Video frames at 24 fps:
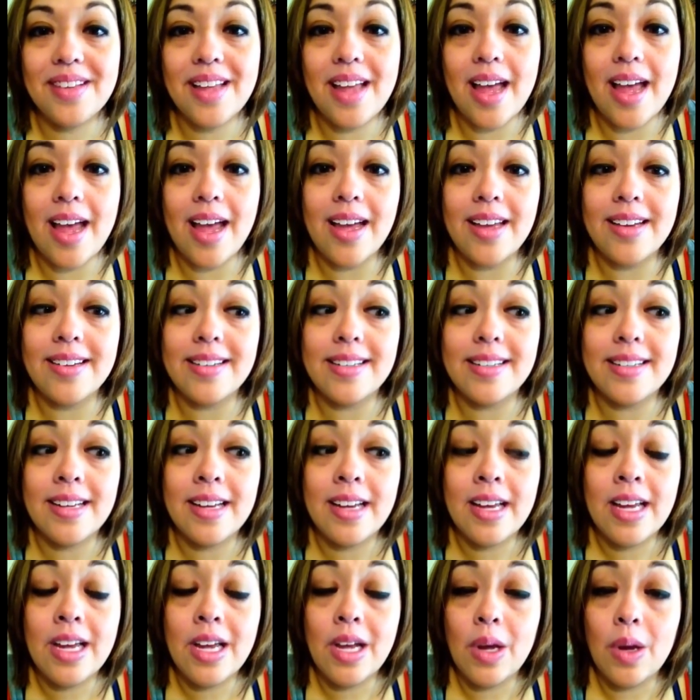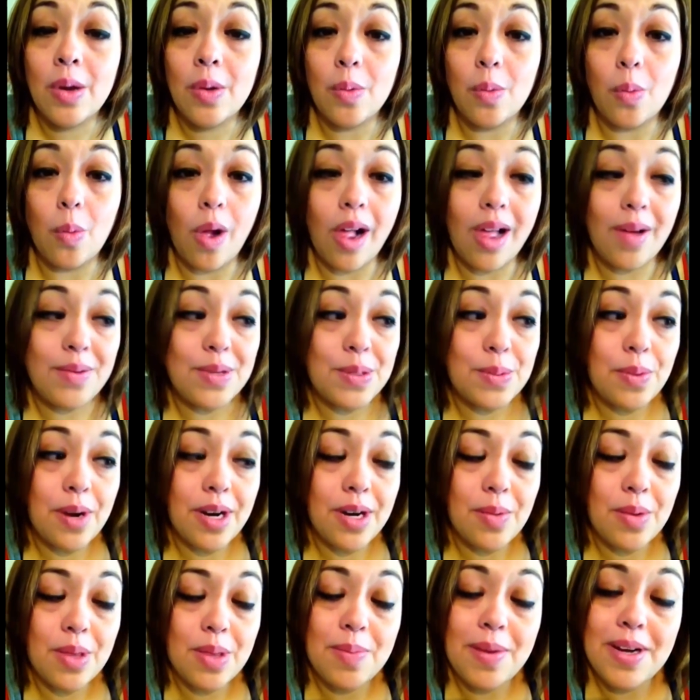And while I was
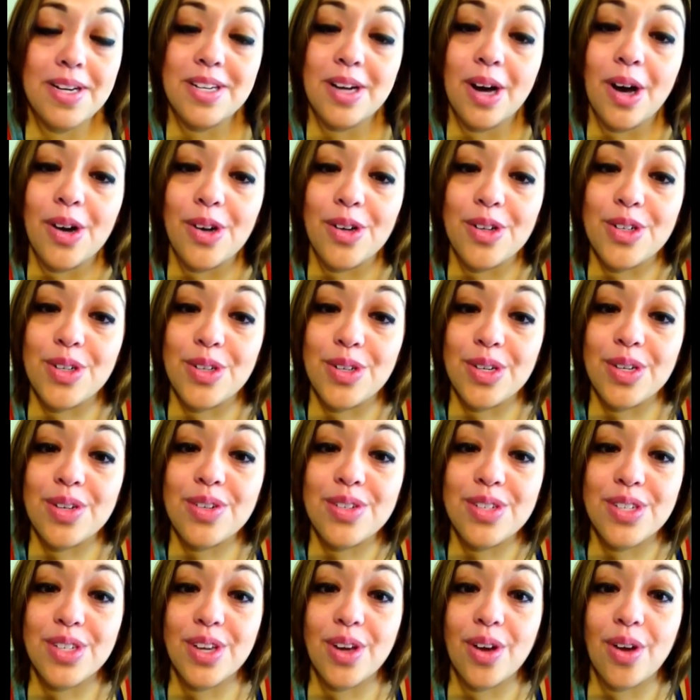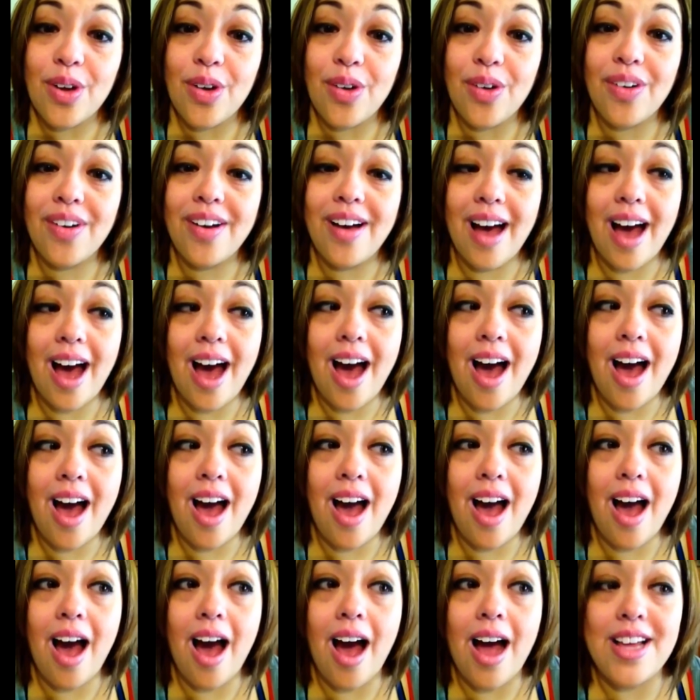pregnant with my daughter 2 years ago,
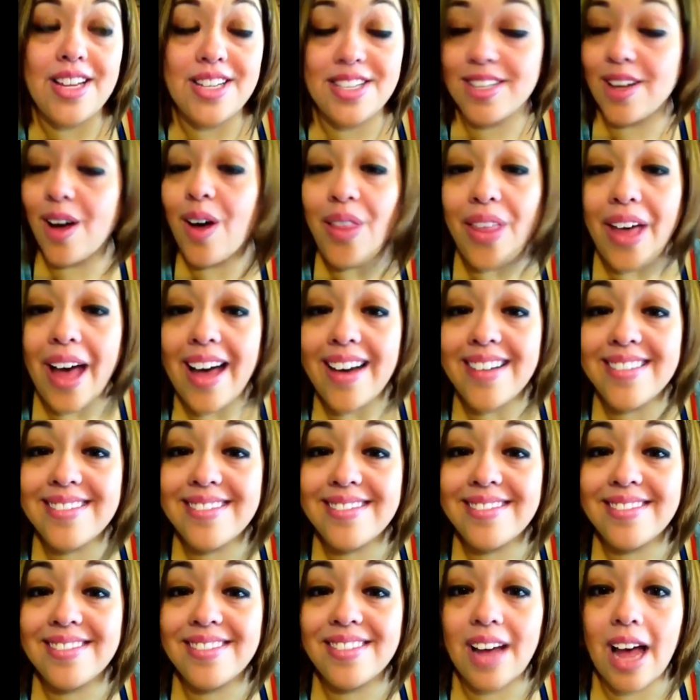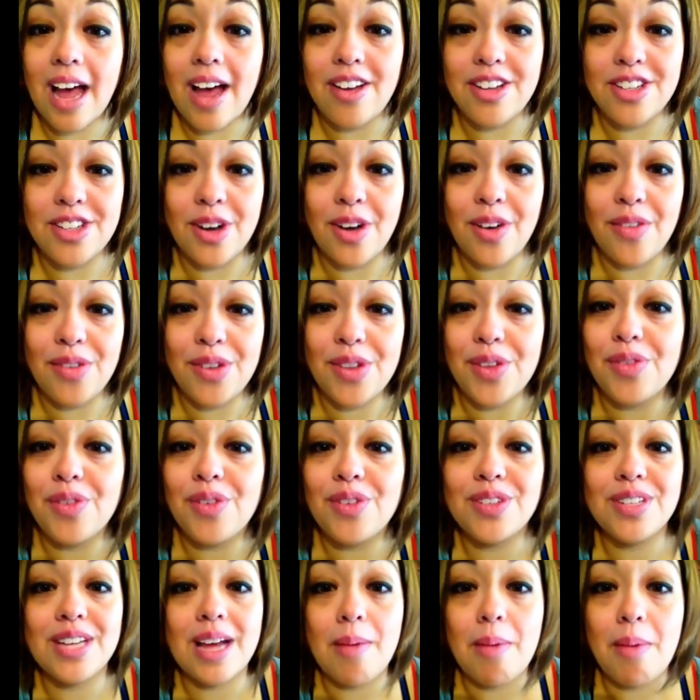I saw that. I saw it for the
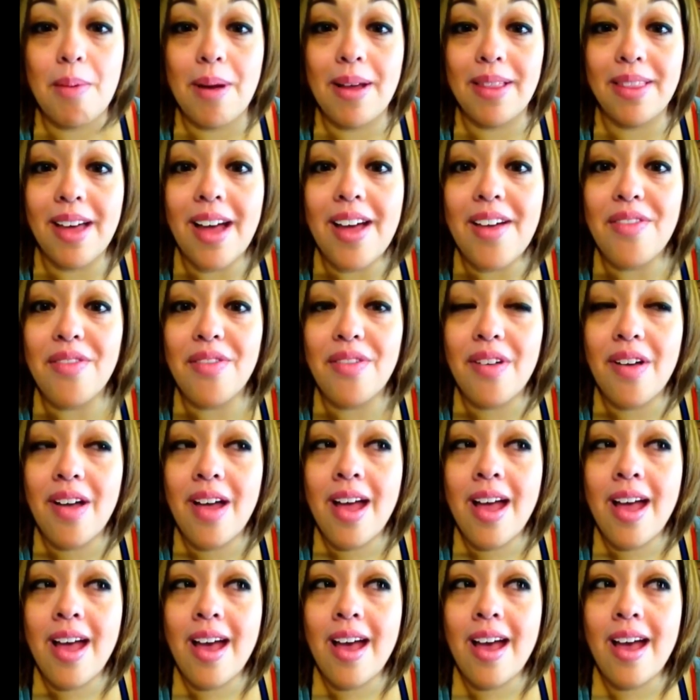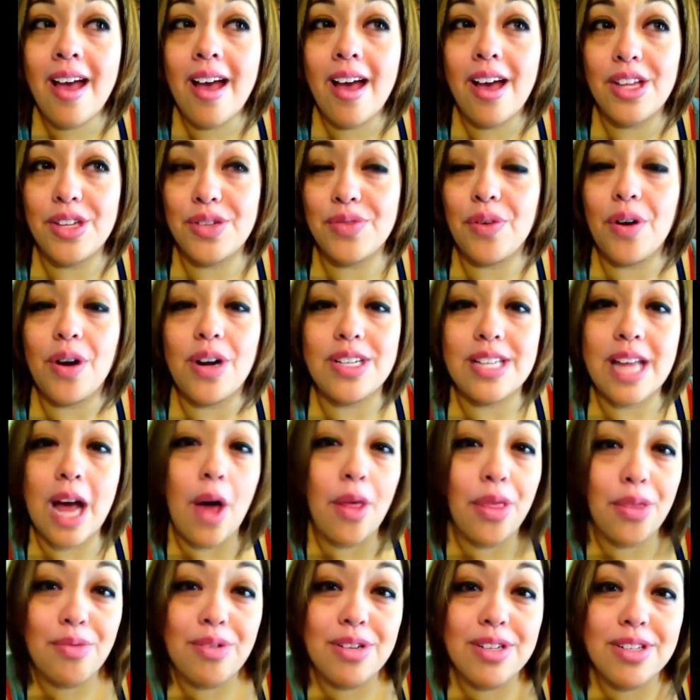first time in my life as far as
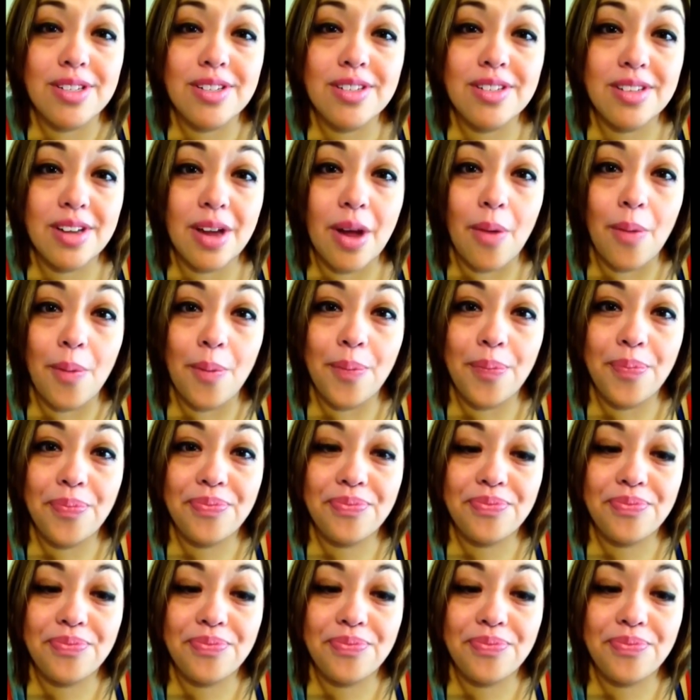health risks go.